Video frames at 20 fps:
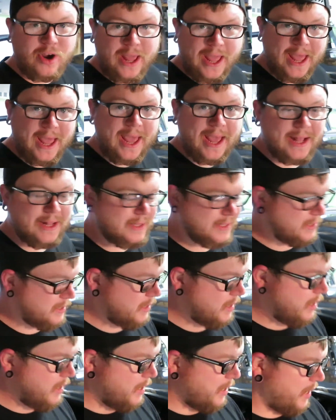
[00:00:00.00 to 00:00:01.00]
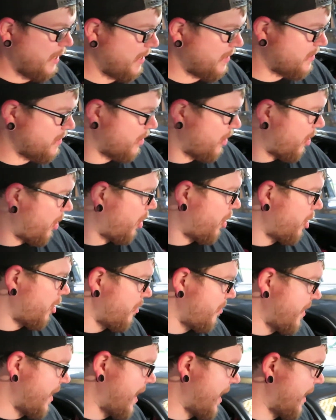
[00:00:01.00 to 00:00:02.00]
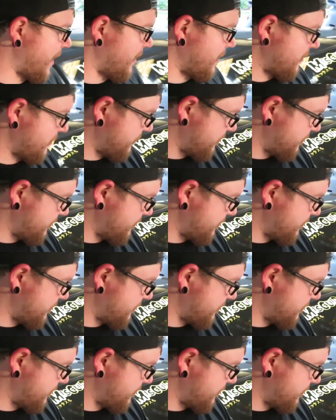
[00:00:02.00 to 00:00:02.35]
heads. It's a car that